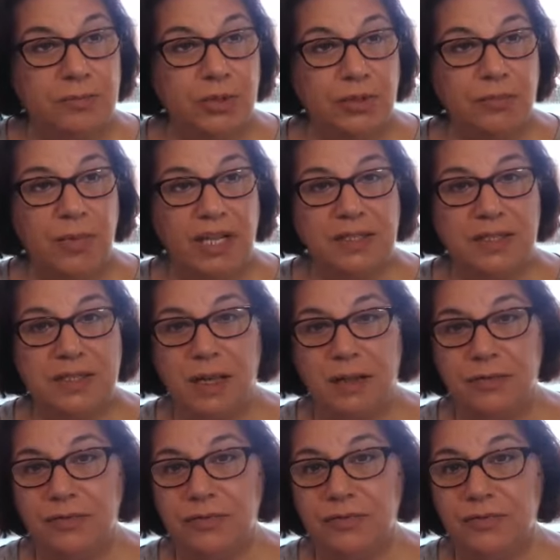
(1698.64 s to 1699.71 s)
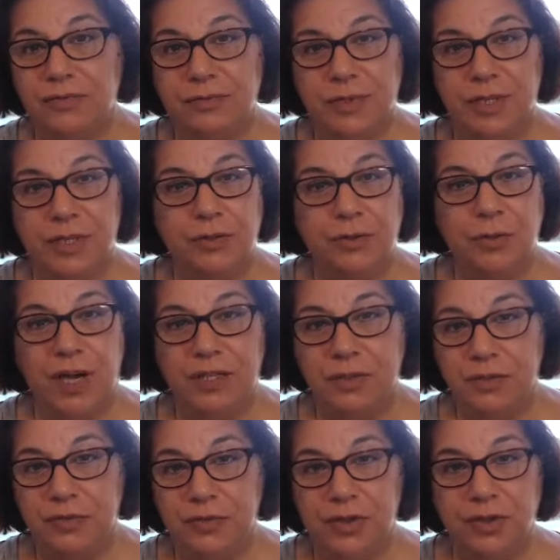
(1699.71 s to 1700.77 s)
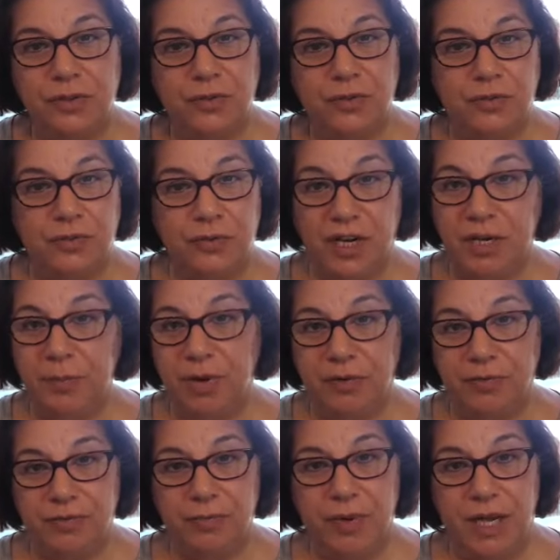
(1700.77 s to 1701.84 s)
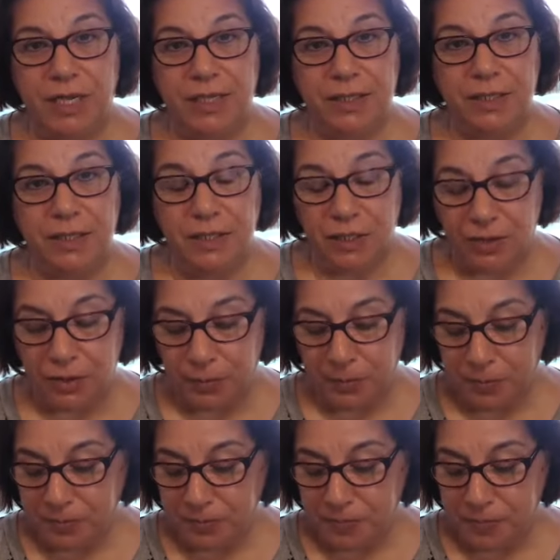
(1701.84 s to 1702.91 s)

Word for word: put myself into a different frame of mind, you know,